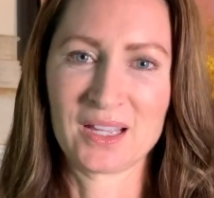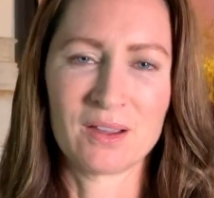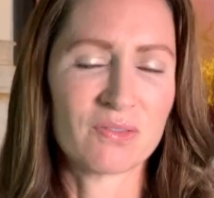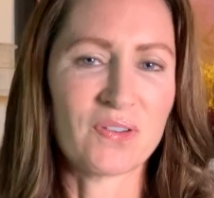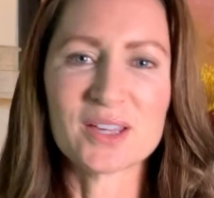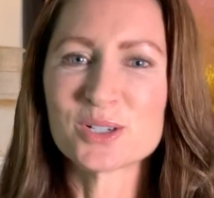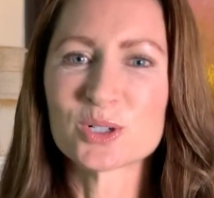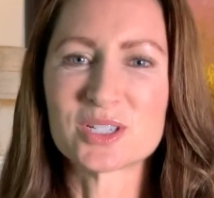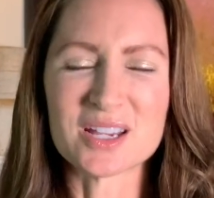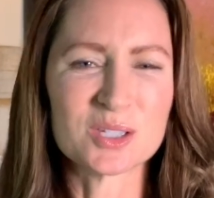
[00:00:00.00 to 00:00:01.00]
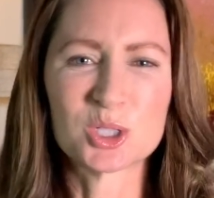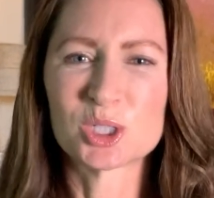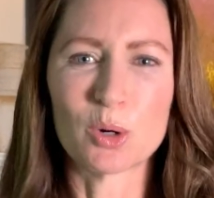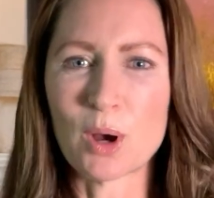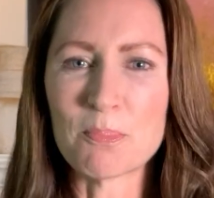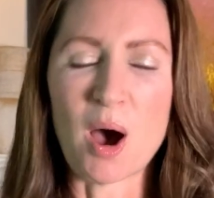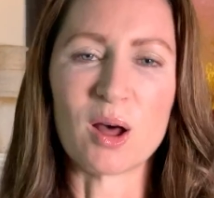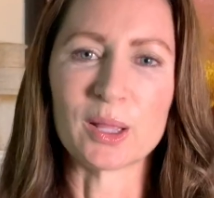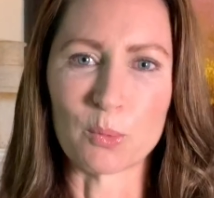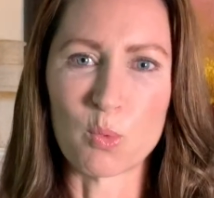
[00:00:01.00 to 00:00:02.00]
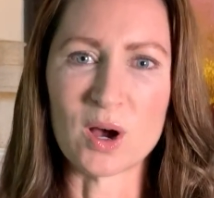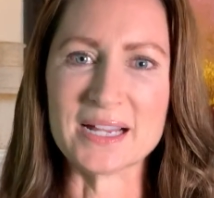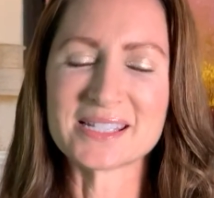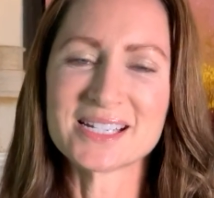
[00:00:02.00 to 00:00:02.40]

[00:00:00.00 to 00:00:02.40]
Failure doesn't show up all at once.